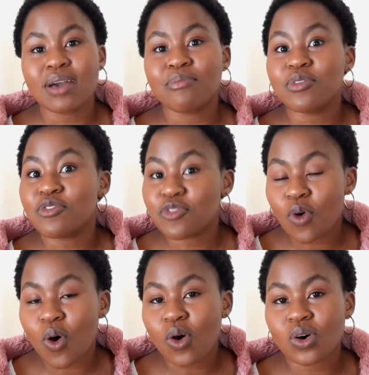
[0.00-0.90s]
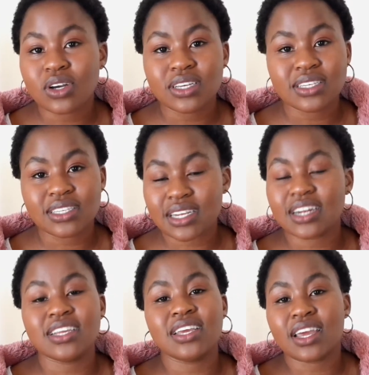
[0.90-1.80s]
before
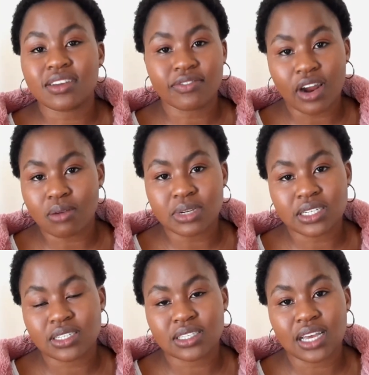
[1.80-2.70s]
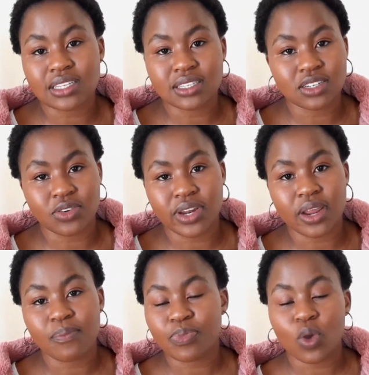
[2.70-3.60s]
studying an environmental science degree
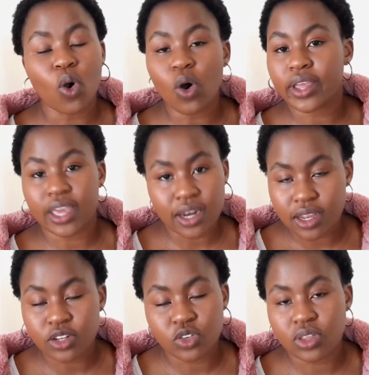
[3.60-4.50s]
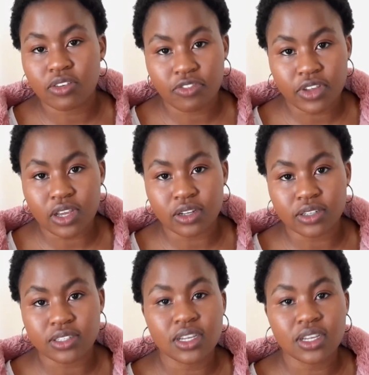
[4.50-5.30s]
or getting into the field.